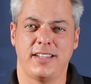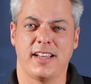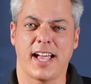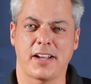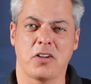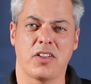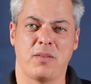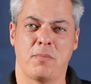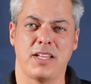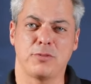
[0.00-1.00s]
I call it
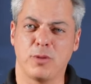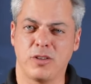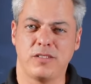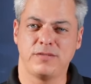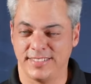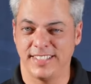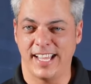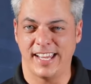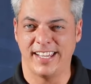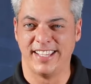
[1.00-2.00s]
abysmal,
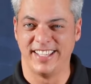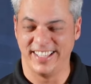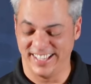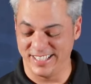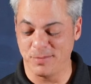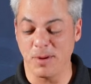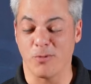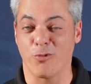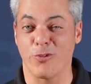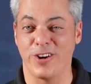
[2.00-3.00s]
and it has to be
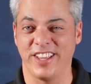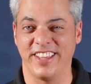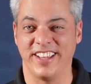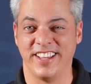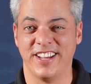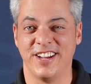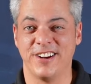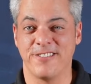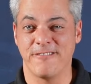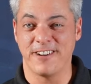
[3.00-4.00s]
really,
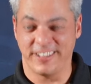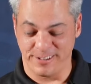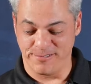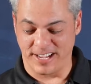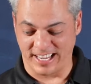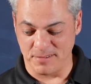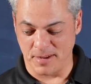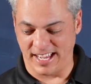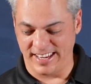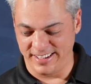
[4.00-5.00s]
really fucking
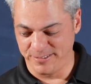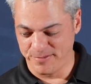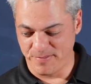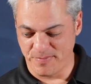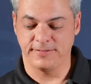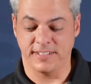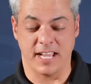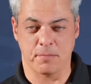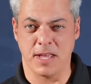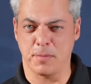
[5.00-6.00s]
bad.
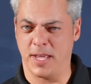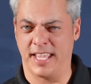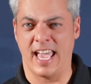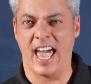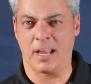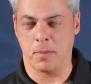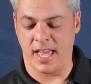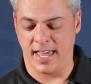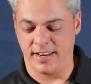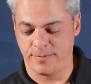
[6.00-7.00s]
Like, make me gag
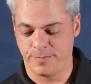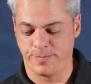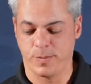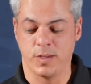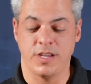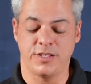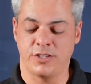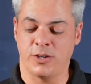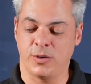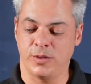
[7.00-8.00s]
bad.
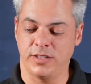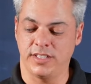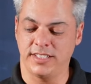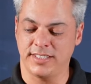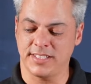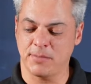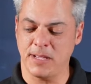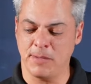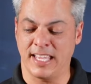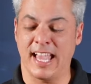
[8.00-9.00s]
So, this doesn't
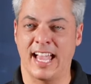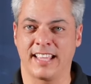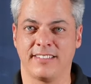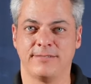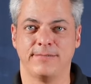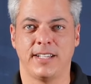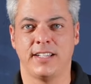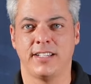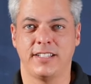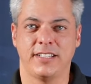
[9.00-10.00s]
make me gag.
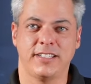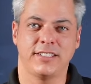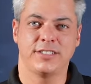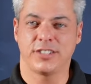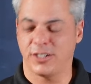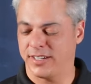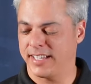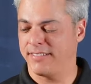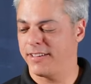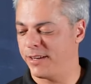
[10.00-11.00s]
So, I
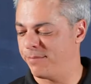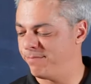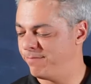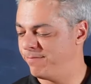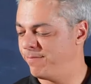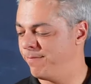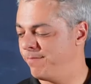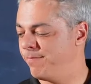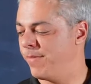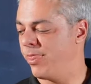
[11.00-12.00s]
give it a
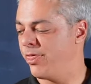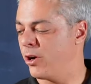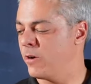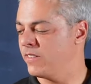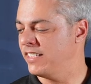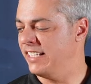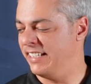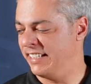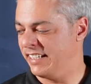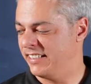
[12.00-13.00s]

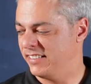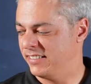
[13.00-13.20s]
13.